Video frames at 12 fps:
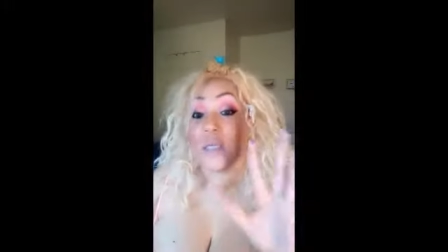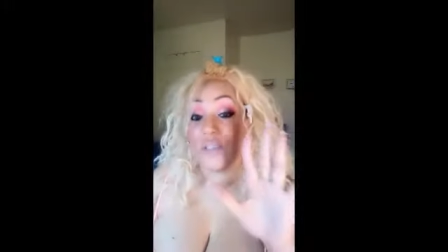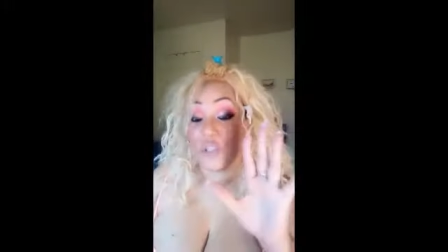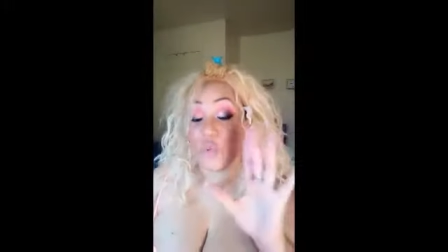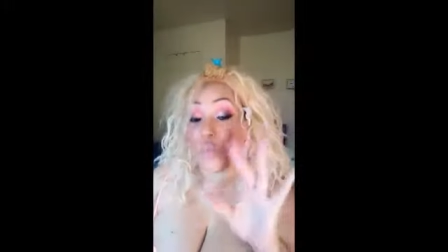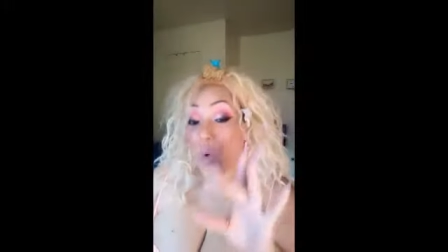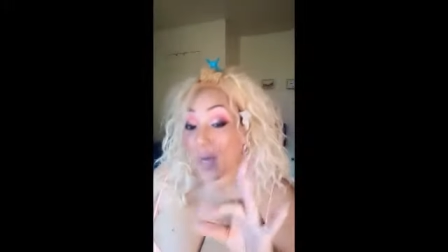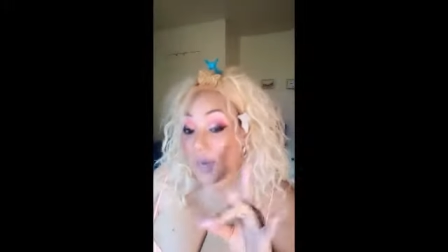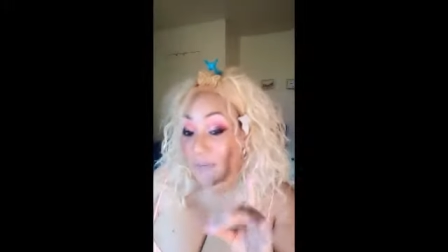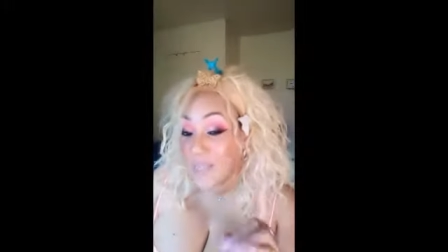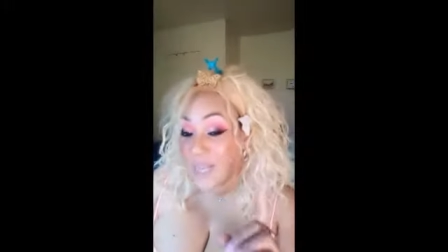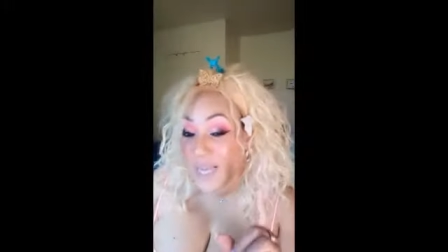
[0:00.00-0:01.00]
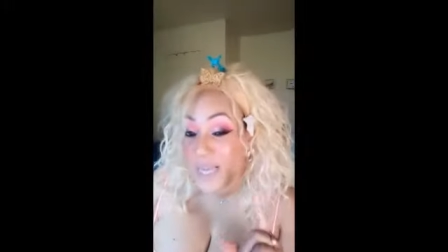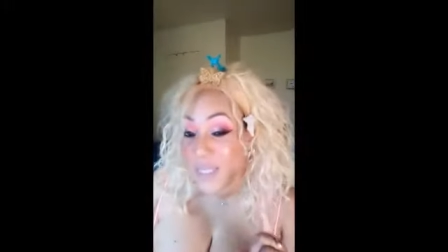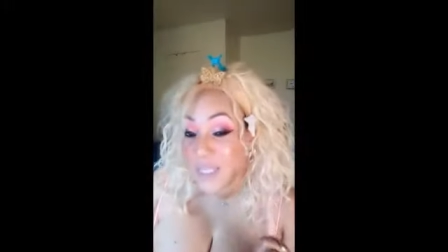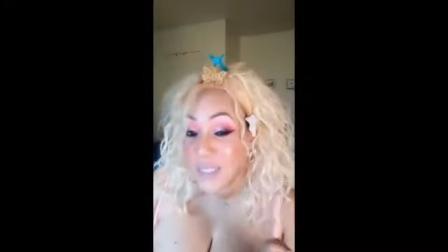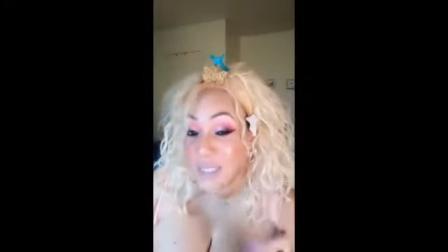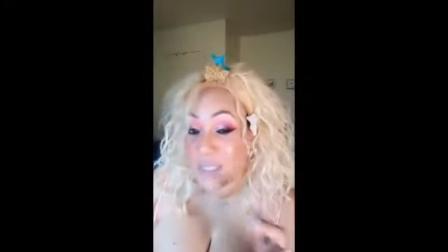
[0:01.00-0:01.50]
just one of
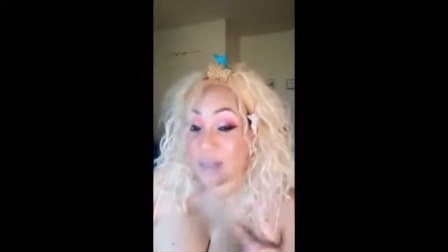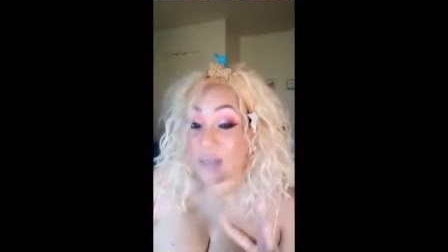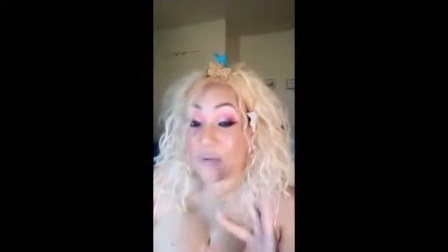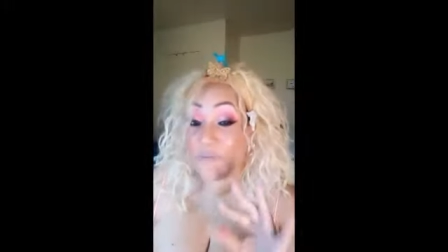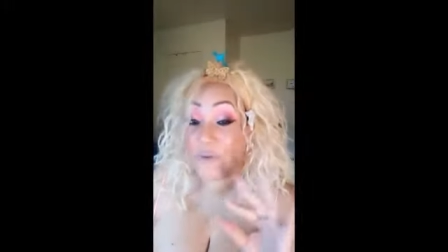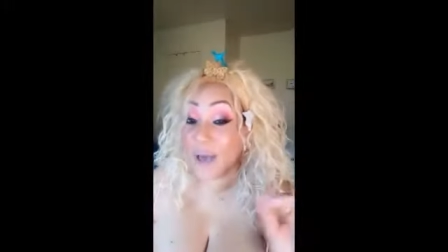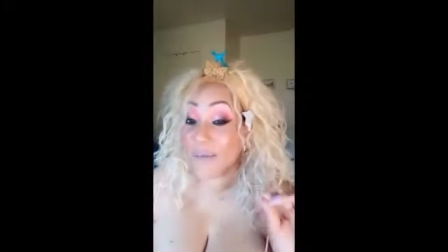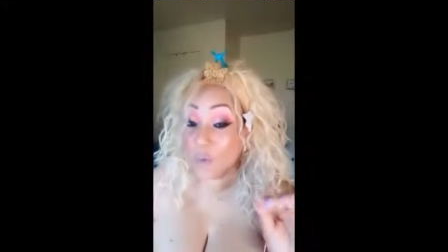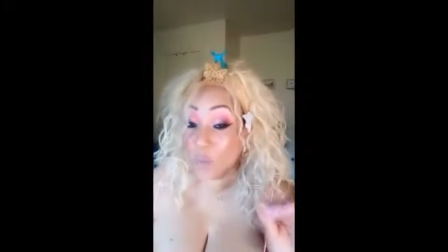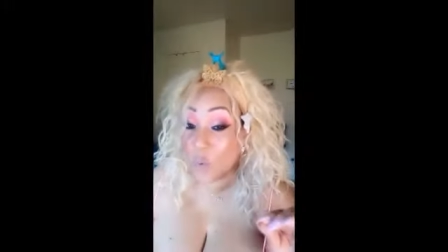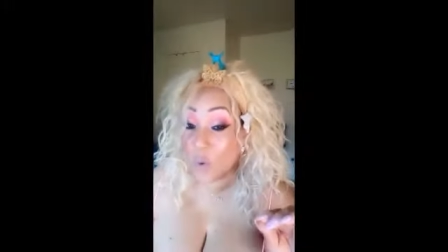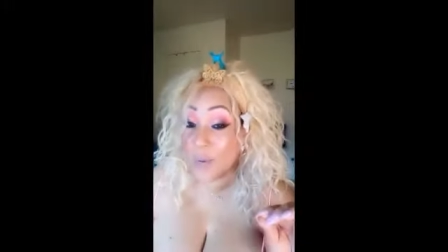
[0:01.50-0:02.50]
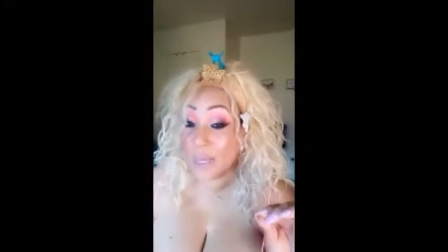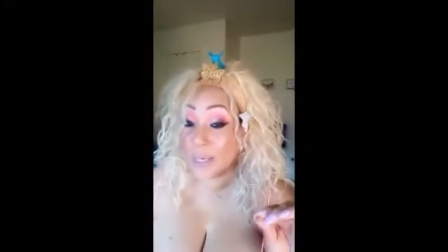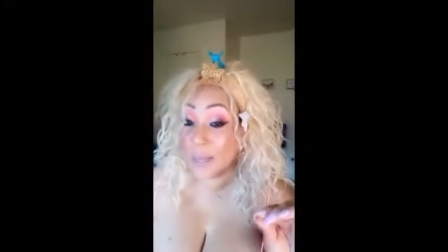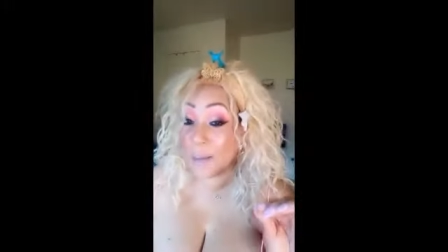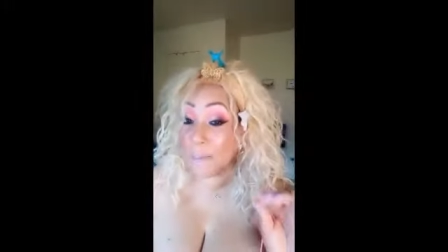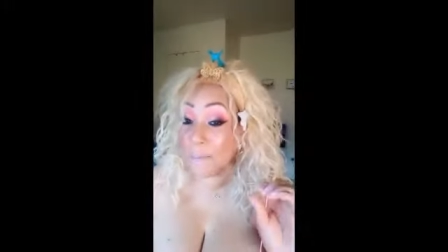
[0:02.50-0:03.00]
these five and
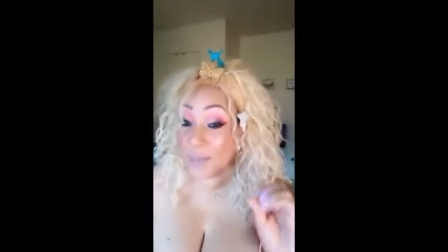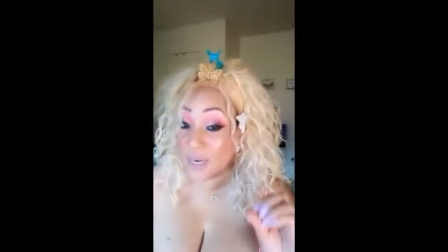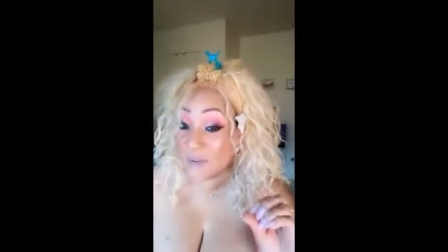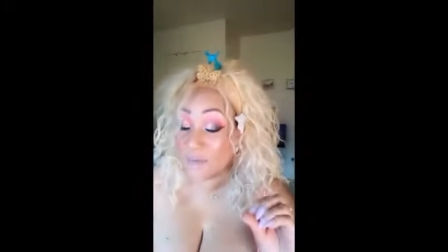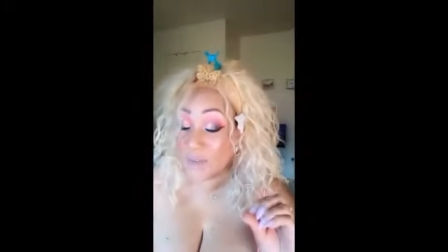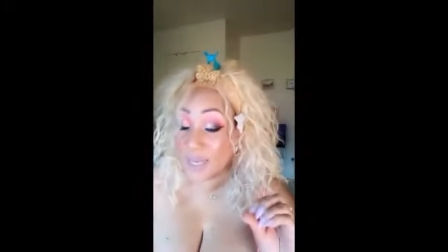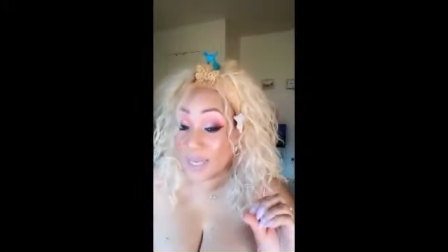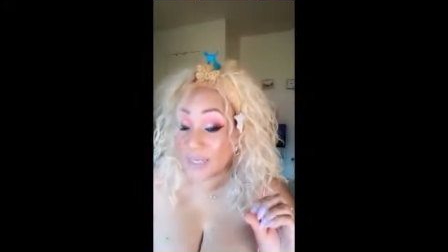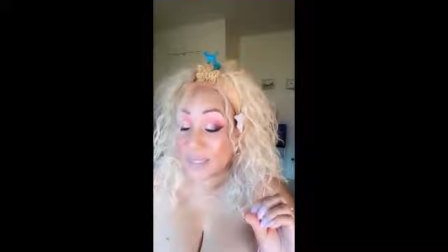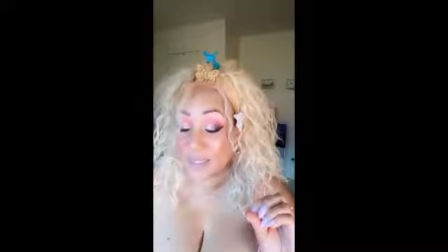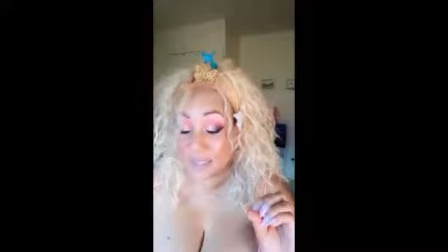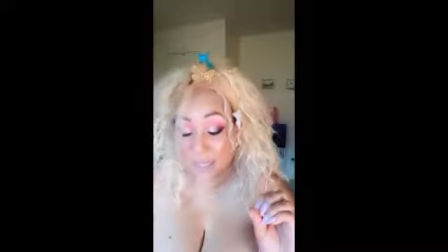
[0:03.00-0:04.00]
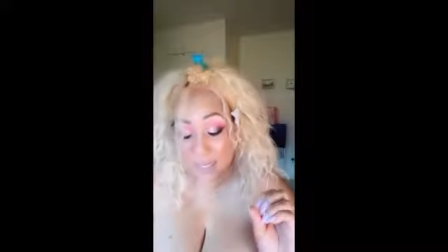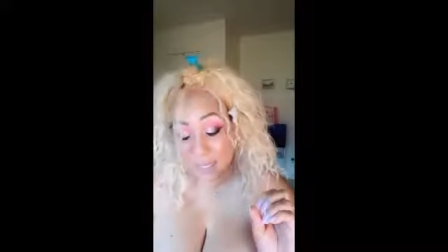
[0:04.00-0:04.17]
one benefits